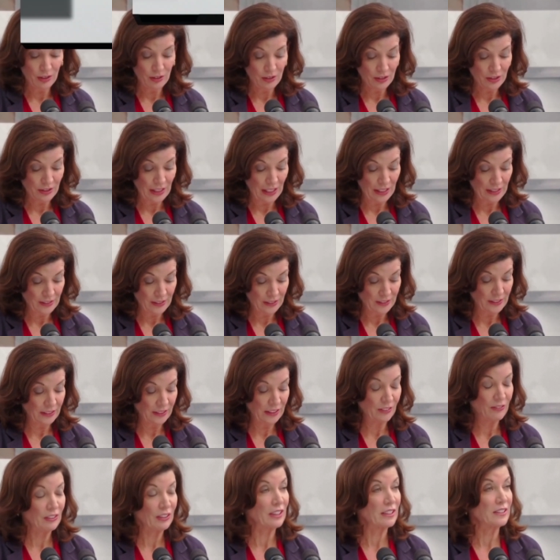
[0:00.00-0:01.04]
Today is a
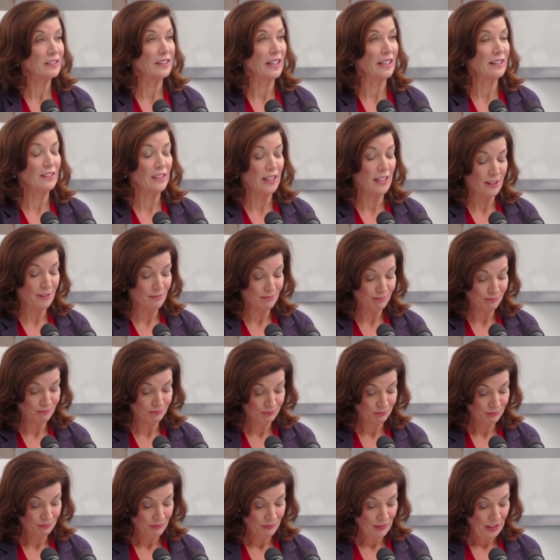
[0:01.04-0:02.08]
significant deadline
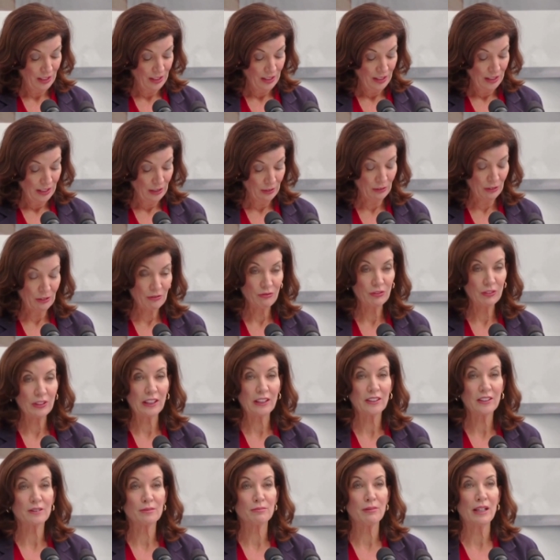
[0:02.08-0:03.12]
it
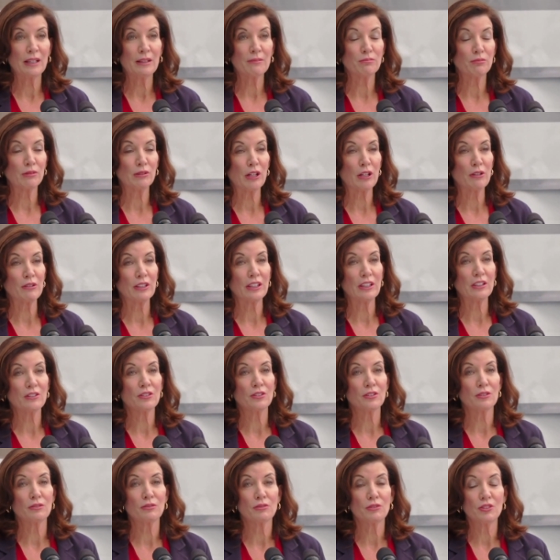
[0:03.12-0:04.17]
reflects my priority
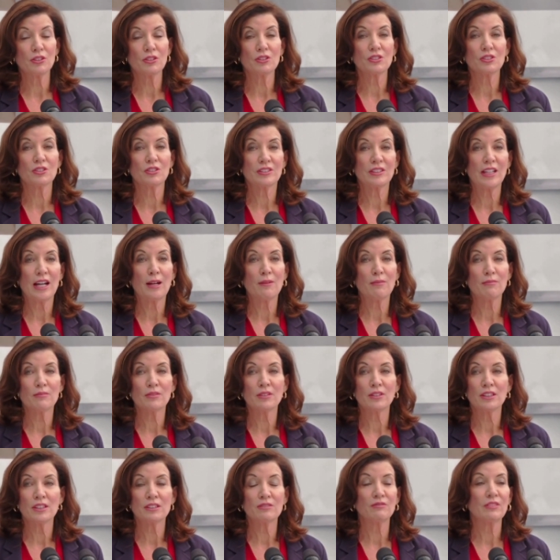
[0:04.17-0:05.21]
to just stop
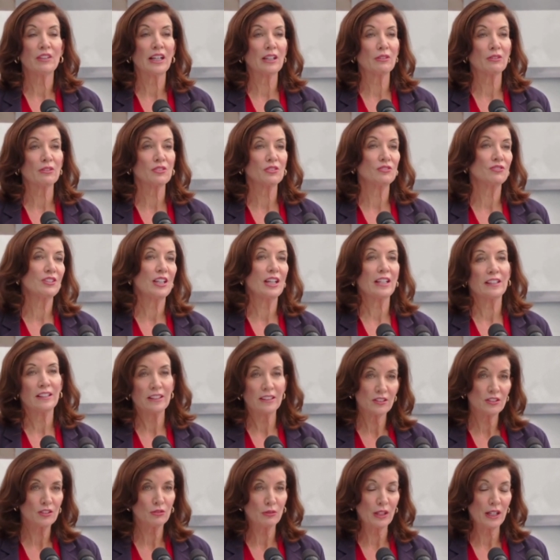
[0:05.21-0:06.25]
this virus dead in
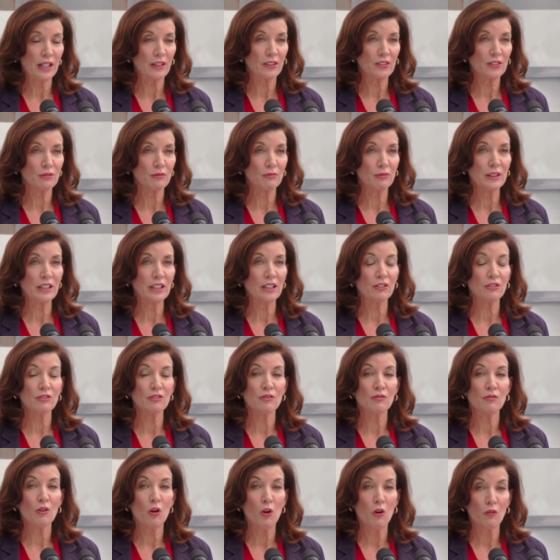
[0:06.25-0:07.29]
its tracks. We are
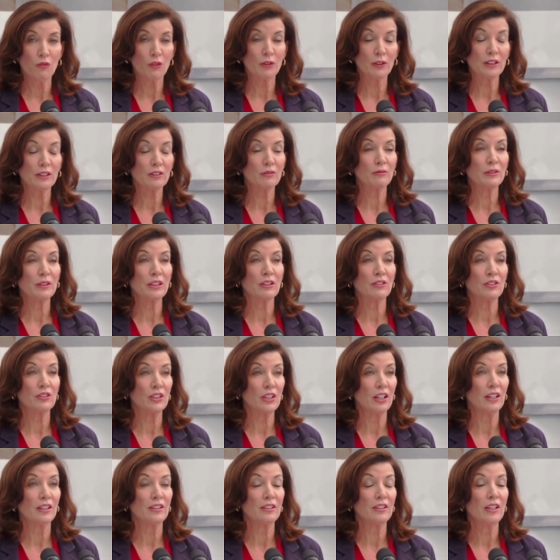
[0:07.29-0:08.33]
over it. We are
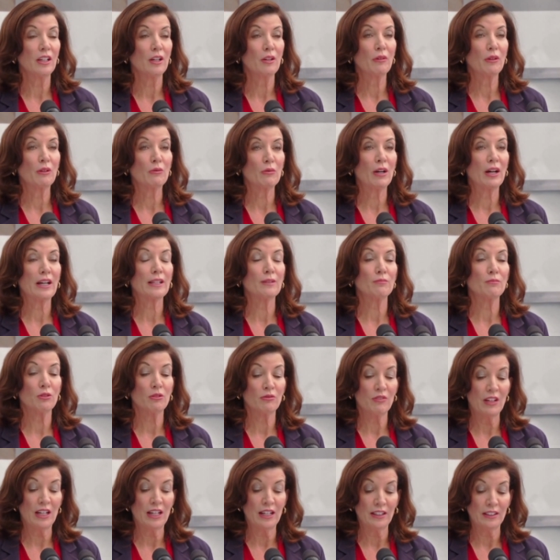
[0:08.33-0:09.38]
done. We want to
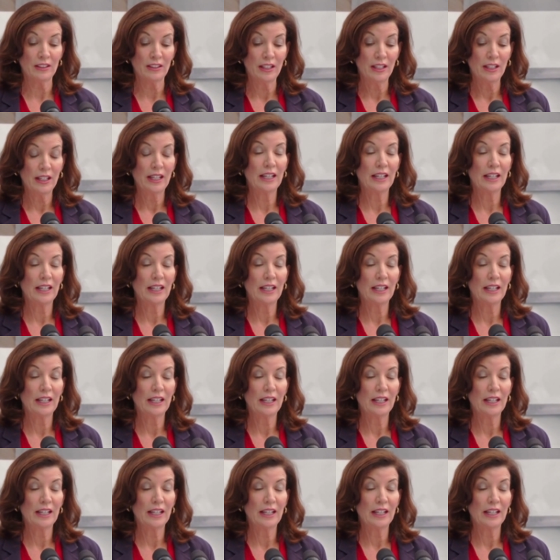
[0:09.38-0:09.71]
move on.